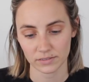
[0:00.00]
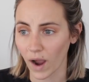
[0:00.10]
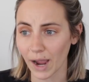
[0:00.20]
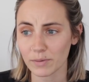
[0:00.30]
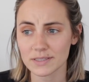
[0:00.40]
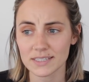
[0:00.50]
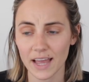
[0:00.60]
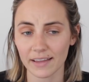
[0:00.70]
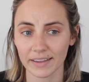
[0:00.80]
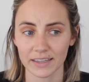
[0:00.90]
So I would
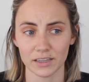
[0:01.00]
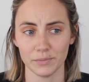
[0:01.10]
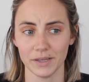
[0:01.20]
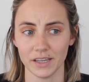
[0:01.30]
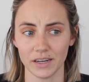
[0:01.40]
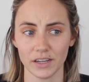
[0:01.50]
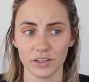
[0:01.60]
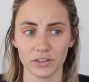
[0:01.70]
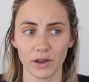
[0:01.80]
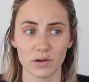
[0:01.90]
say, like, in the
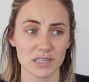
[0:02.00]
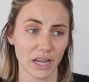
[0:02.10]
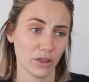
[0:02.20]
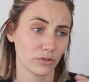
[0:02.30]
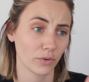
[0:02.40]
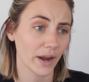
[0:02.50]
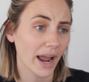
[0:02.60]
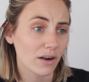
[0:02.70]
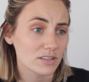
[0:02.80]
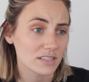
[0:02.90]
beginning, it was like 3
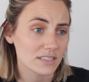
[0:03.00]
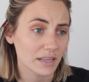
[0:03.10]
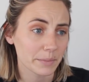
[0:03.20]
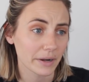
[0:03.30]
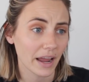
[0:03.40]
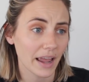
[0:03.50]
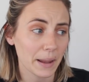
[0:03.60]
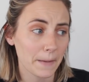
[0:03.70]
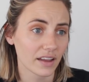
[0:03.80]
hours of sleep a night.